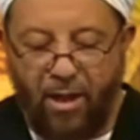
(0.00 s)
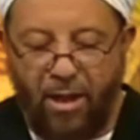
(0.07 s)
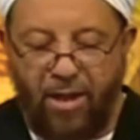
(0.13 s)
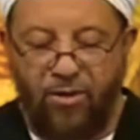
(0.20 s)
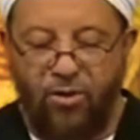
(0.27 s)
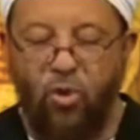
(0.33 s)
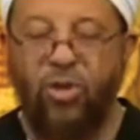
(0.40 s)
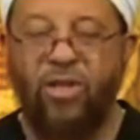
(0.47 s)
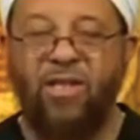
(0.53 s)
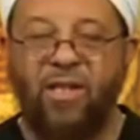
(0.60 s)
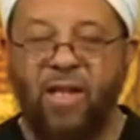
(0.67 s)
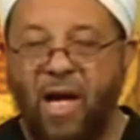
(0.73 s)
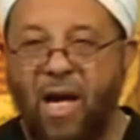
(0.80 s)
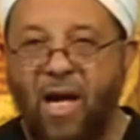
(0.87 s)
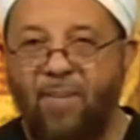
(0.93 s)
And so
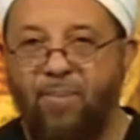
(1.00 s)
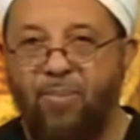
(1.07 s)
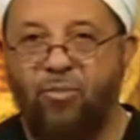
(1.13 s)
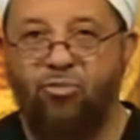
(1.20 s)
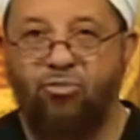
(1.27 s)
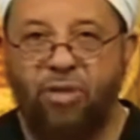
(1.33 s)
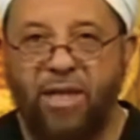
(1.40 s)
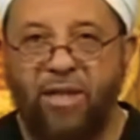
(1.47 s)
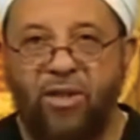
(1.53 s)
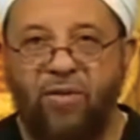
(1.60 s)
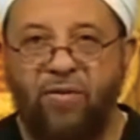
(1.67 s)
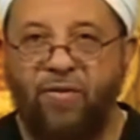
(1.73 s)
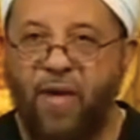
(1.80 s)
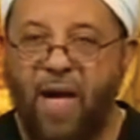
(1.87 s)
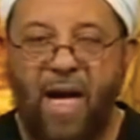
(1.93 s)
Islam reached
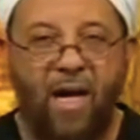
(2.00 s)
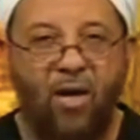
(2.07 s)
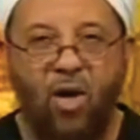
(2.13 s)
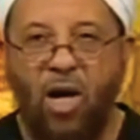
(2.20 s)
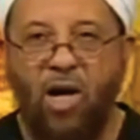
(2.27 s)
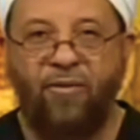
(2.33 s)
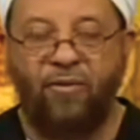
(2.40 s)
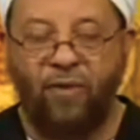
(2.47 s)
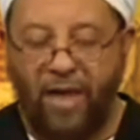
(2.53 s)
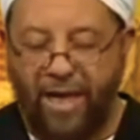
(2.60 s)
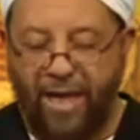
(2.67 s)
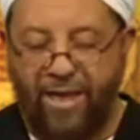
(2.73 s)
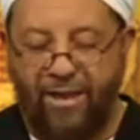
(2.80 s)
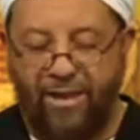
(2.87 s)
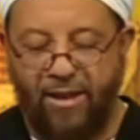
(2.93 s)
far off
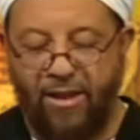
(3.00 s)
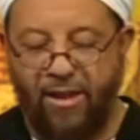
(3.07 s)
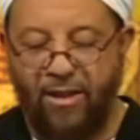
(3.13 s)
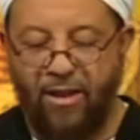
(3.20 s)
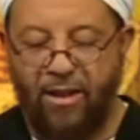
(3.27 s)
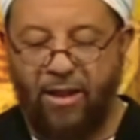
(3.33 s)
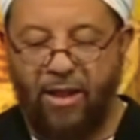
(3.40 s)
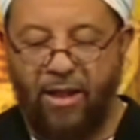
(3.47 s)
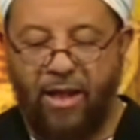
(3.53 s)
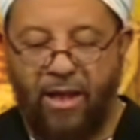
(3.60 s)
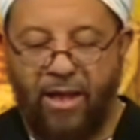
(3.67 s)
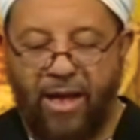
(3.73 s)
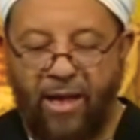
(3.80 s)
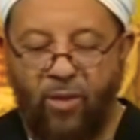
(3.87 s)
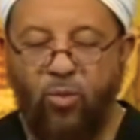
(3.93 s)
lands.
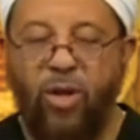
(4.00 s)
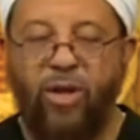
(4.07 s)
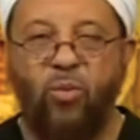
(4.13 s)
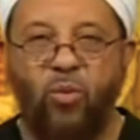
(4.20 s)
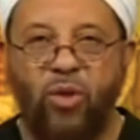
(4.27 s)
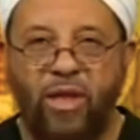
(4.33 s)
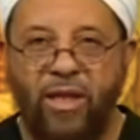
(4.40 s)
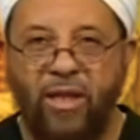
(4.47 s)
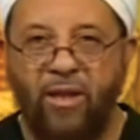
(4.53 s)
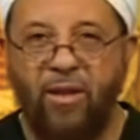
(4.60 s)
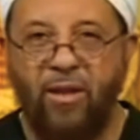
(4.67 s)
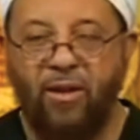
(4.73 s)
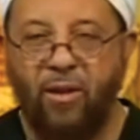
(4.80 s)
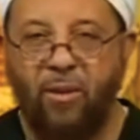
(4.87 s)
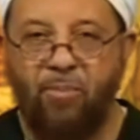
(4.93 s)
And when we
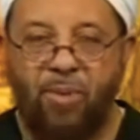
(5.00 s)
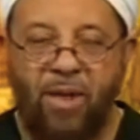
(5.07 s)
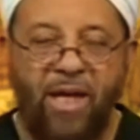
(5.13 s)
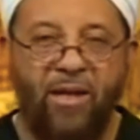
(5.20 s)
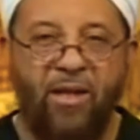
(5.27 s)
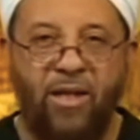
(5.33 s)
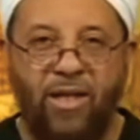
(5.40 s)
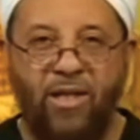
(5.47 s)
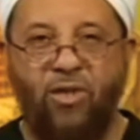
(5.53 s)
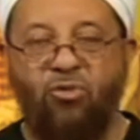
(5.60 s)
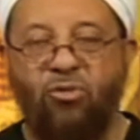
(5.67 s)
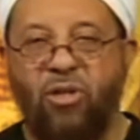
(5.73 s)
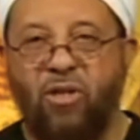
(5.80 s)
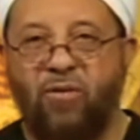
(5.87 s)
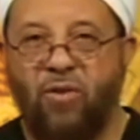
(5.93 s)
compare the
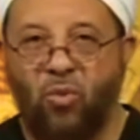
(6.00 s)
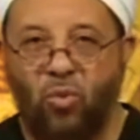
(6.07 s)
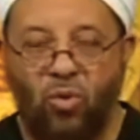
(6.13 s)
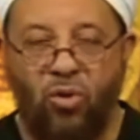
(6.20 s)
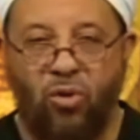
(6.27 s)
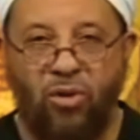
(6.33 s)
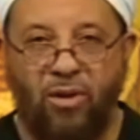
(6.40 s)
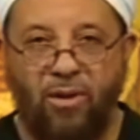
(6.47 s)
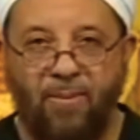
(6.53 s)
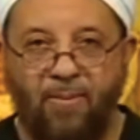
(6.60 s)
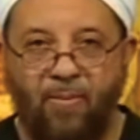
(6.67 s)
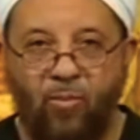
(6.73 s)
histories of the world,